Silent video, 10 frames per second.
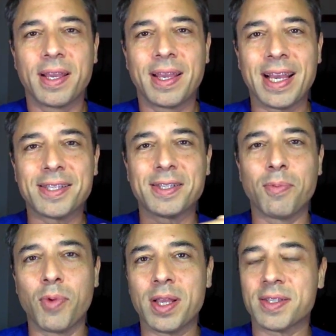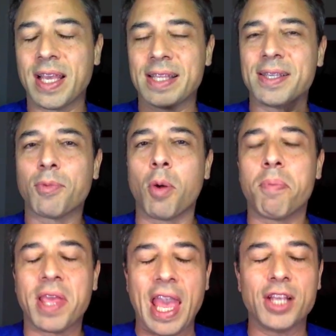get some wins, get some
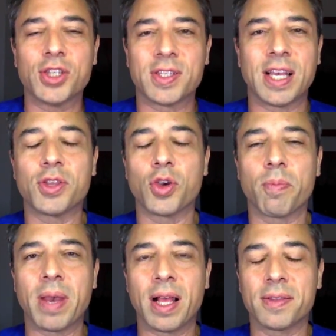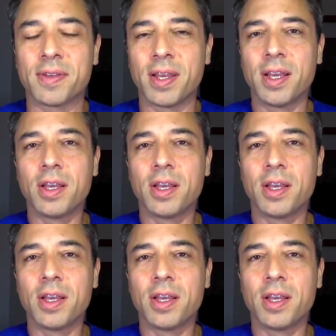complications under your belt,